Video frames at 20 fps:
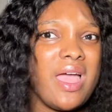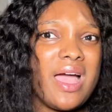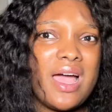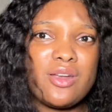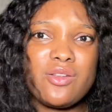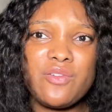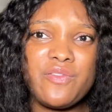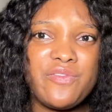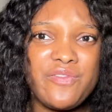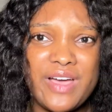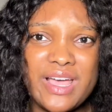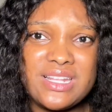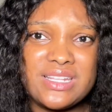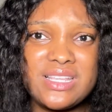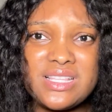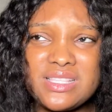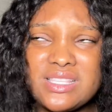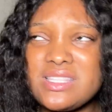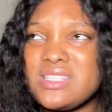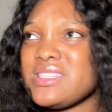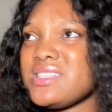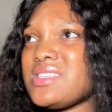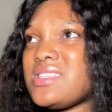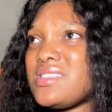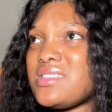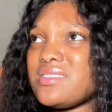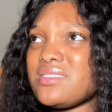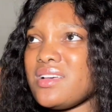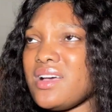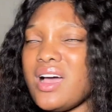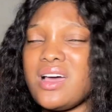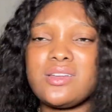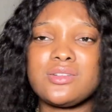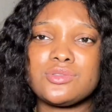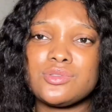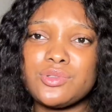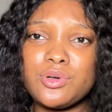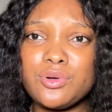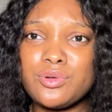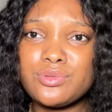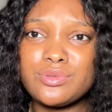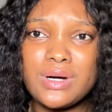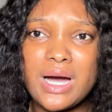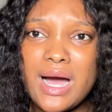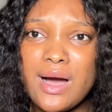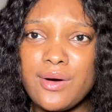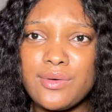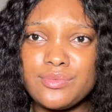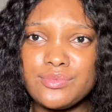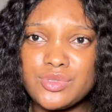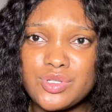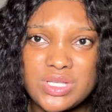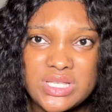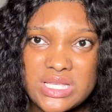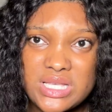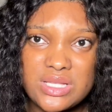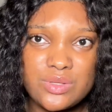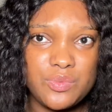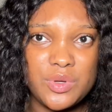I don't find it. It's I don't know how you see it.